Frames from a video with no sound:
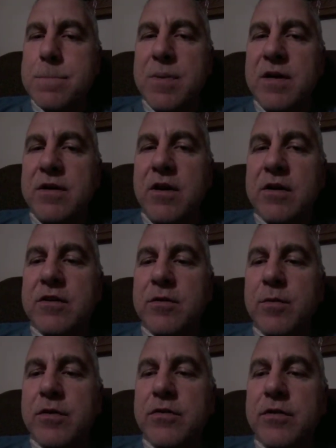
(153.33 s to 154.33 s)
my doctor
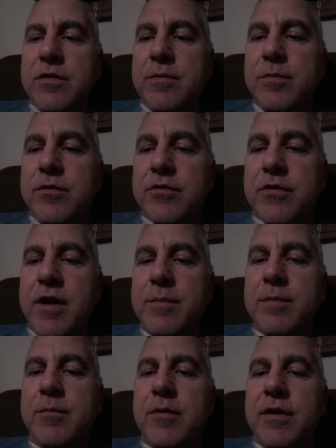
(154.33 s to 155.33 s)
wasn't
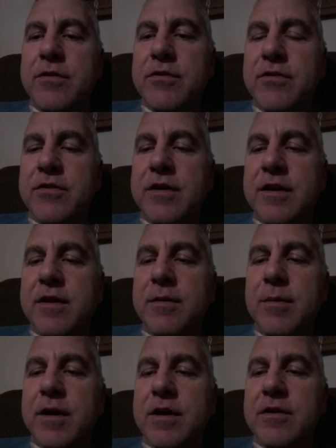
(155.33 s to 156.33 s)
prescribing braces to
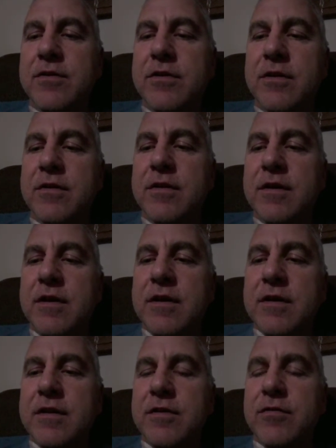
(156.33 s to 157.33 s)
anybody, so
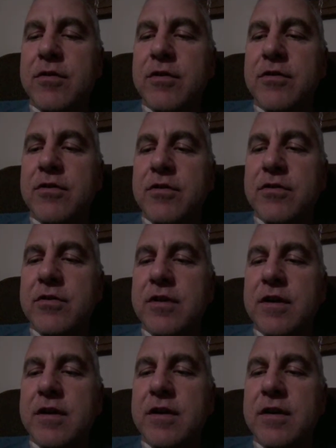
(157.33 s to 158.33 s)
the first surgery,